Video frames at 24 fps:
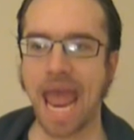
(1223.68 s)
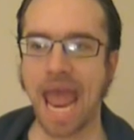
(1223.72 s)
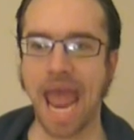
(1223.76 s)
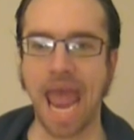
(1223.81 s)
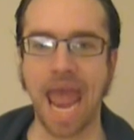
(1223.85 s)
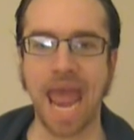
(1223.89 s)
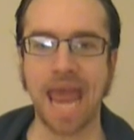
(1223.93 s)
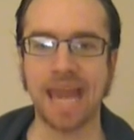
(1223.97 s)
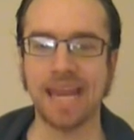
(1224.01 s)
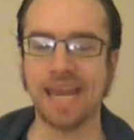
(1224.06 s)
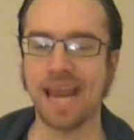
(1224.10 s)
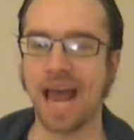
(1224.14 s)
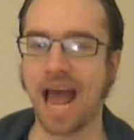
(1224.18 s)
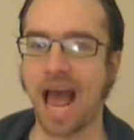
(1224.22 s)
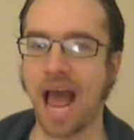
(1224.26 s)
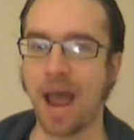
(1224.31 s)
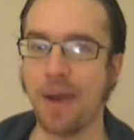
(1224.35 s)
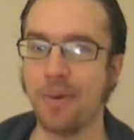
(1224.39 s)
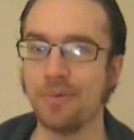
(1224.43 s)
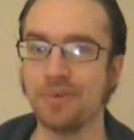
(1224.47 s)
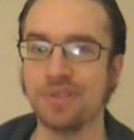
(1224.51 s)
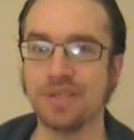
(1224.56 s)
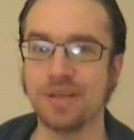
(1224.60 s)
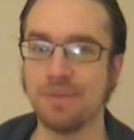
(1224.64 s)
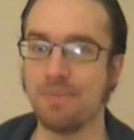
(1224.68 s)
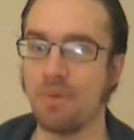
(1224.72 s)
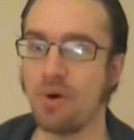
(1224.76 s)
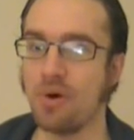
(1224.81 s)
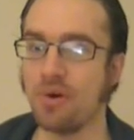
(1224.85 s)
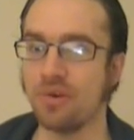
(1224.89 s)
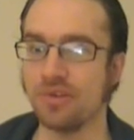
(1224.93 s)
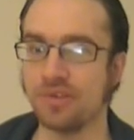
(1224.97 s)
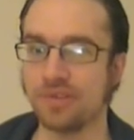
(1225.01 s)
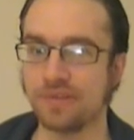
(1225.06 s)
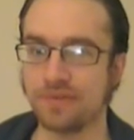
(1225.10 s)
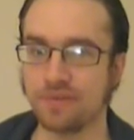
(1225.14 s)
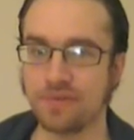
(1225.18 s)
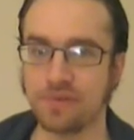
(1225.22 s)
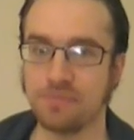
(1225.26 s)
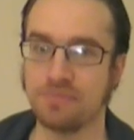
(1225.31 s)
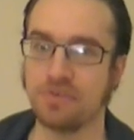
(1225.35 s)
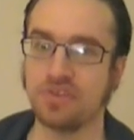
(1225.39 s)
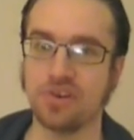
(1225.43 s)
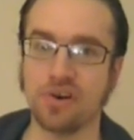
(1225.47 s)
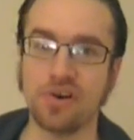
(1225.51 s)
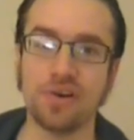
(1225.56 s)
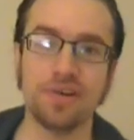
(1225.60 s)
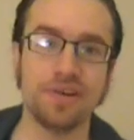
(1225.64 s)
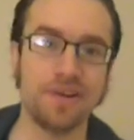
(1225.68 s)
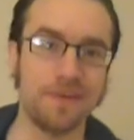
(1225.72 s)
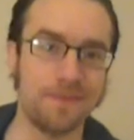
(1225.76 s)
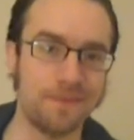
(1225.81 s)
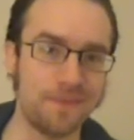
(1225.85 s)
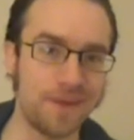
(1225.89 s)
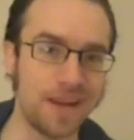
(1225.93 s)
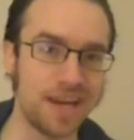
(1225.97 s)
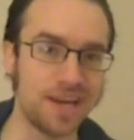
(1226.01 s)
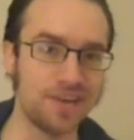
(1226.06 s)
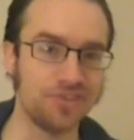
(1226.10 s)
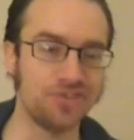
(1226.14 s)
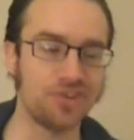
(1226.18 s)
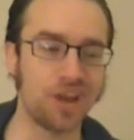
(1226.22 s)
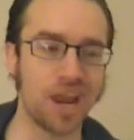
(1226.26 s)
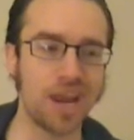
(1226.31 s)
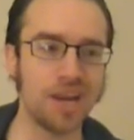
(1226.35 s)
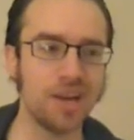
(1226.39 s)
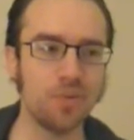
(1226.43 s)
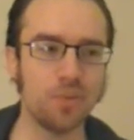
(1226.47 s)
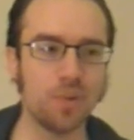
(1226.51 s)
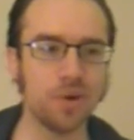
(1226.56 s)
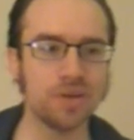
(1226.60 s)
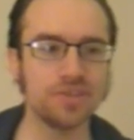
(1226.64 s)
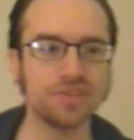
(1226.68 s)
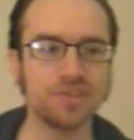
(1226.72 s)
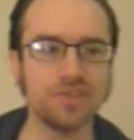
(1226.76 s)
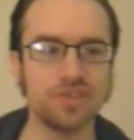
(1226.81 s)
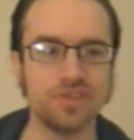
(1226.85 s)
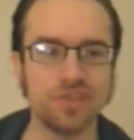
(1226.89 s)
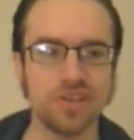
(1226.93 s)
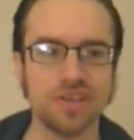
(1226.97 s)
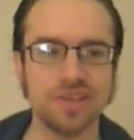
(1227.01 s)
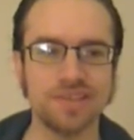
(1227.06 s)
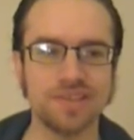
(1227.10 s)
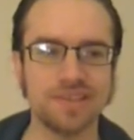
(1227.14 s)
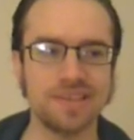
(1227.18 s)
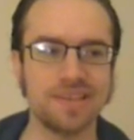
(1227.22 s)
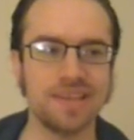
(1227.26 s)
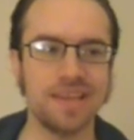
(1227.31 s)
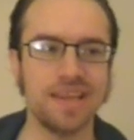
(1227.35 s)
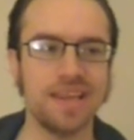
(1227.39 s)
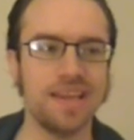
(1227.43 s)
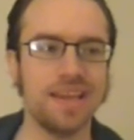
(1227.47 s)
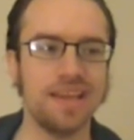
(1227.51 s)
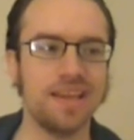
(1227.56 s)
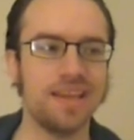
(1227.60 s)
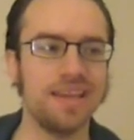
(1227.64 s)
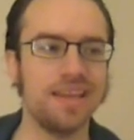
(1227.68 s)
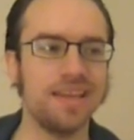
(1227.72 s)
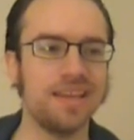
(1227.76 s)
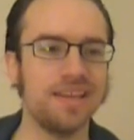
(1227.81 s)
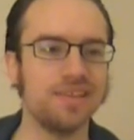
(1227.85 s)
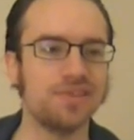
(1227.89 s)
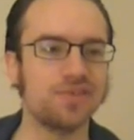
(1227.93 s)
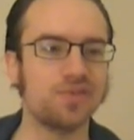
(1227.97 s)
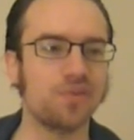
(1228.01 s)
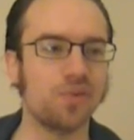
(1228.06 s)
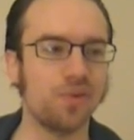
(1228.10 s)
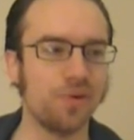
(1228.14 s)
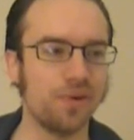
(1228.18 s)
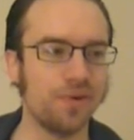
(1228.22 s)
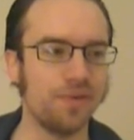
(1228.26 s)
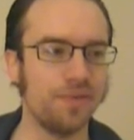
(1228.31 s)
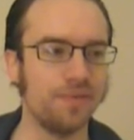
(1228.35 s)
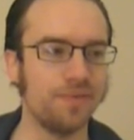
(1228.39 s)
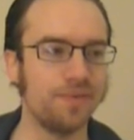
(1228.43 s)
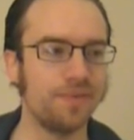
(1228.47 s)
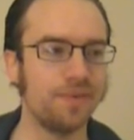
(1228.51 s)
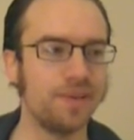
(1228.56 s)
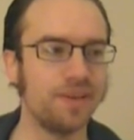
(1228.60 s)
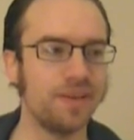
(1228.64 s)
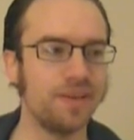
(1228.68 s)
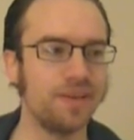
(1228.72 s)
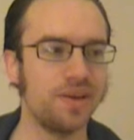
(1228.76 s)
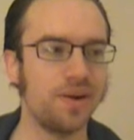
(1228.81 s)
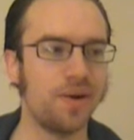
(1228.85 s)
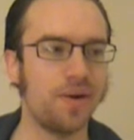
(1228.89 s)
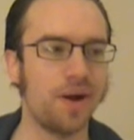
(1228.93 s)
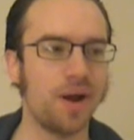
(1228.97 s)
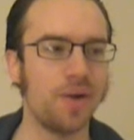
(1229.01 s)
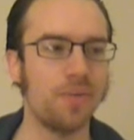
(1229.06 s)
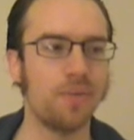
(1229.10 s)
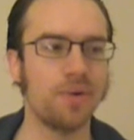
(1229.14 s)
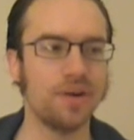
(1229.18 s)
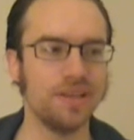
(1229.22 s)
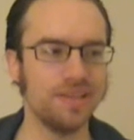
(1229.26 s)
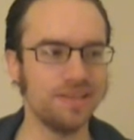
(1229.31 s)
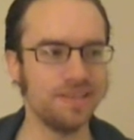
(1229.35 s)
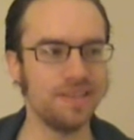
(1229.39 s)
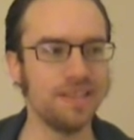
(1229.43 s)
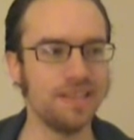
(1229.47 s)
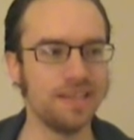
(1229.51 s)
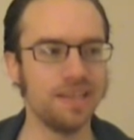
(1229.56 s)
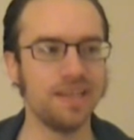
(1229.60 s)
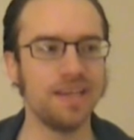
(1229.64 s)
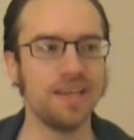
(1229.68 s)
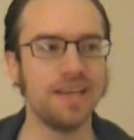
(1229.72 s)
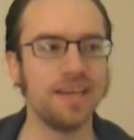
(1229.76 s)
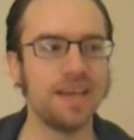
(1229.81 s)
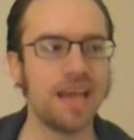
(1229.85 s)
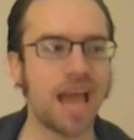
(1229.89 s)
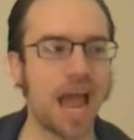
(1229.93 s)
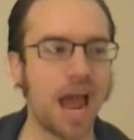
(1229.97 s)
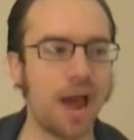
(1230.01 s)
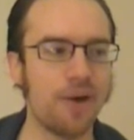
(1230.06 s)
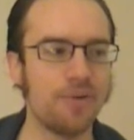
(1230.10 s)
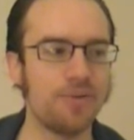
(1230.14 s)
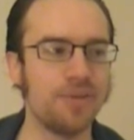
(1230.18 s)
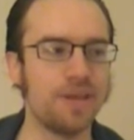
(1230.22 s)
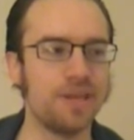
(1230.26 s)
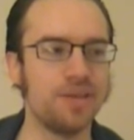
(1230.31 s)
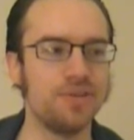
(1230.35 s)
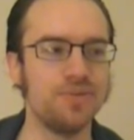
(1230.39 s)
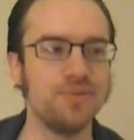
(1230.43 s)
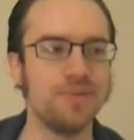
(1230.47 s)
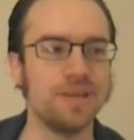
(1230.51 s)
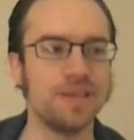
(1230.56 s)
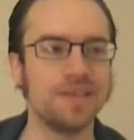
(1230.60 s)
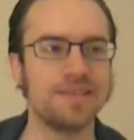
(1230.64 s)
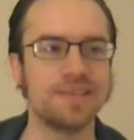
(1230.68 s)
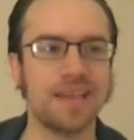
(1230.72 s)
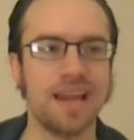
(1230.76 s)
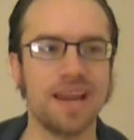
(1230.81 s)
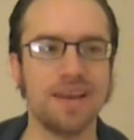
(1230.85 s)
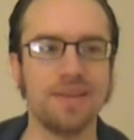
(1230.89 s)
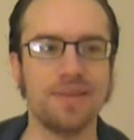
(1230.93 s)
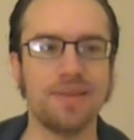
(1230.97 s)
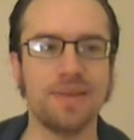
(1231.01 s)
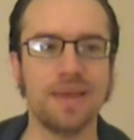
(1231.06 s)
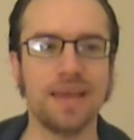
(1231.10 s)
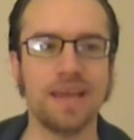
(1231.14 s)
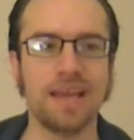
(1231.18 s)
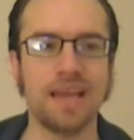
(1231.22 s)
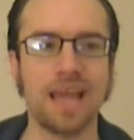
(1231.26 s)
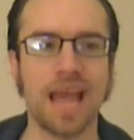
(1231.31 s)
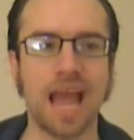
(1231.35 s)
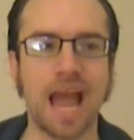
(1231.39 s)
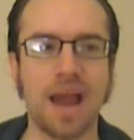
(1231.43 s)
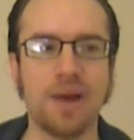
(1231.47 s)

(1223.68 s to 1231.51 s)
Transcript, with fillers: and I was immersed from start to finish. And it wasn't just in a sort of, you know, I want to see how they do this kind of thing.